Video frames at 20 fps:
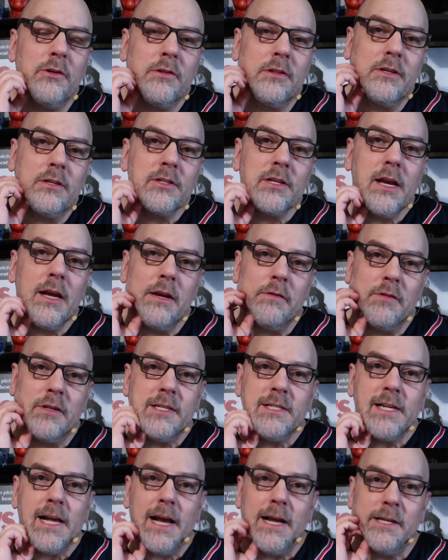there's kind of a
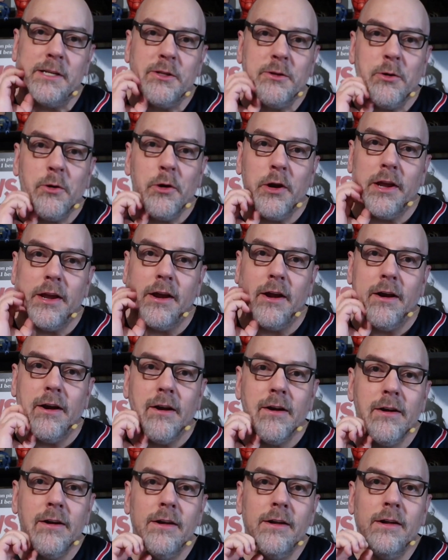side story here.
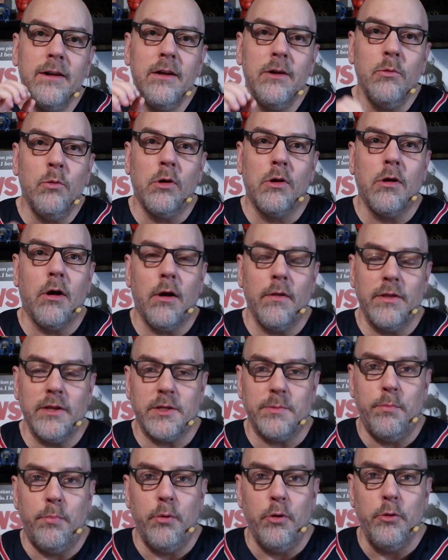We'll call this
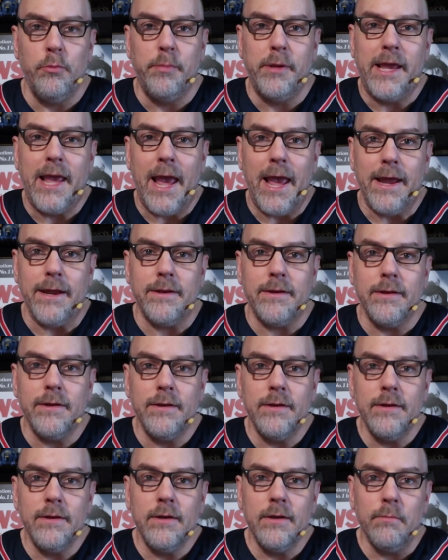Boobgate,
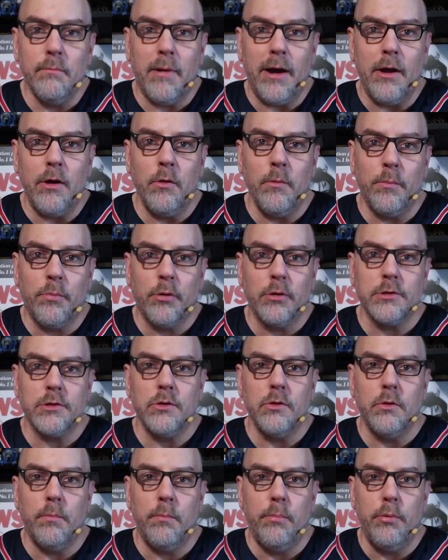my own
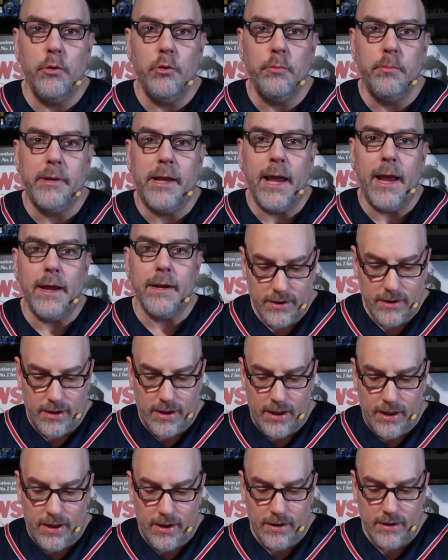personal Boobgate,
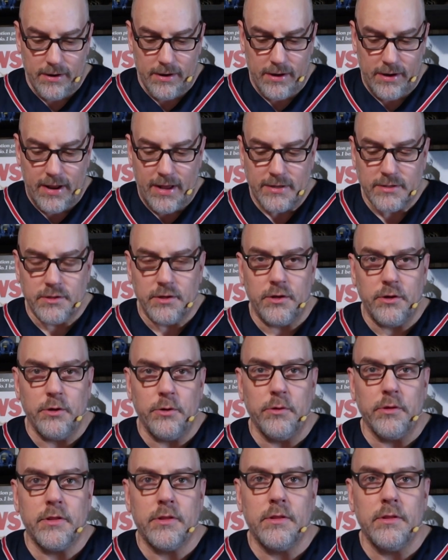and it has to do
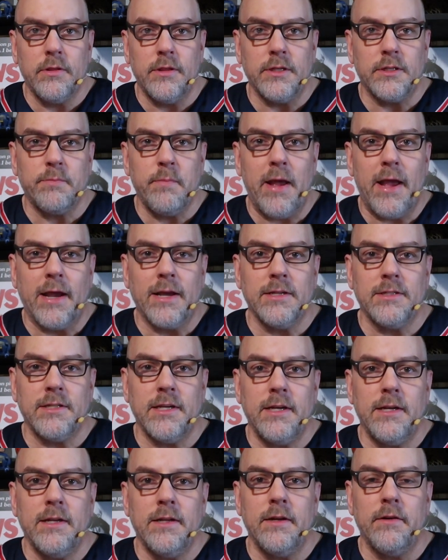with this
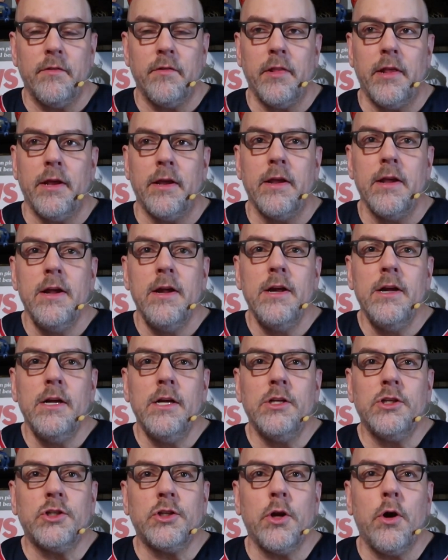magazine and everything.
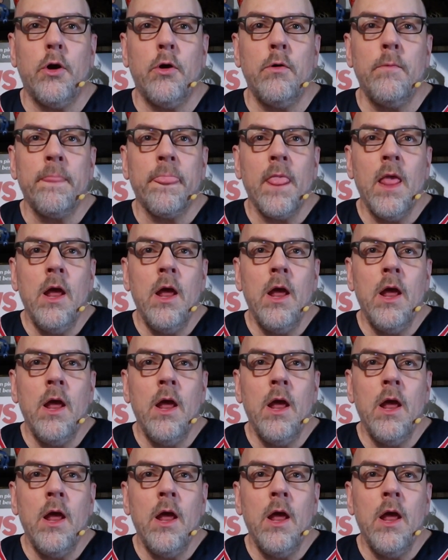So